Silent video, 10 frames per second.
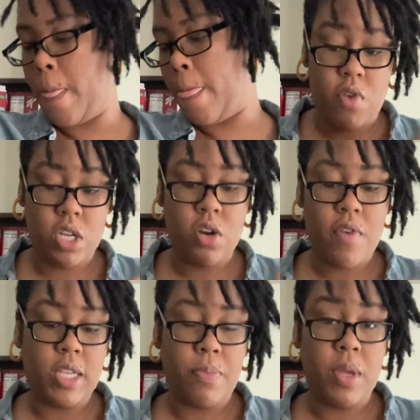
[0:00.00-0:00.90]
Original
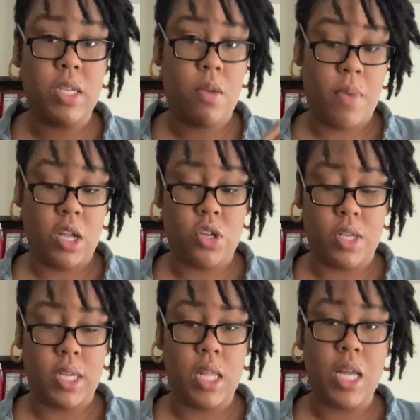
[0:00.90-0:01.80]
recipes to make
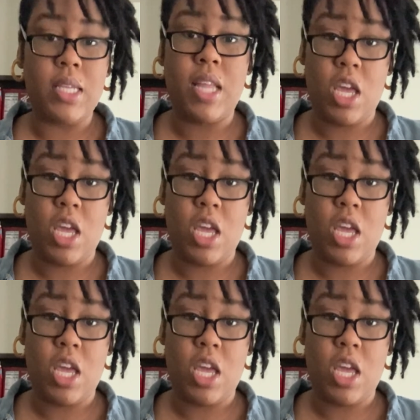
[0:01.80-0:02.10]
tortillas,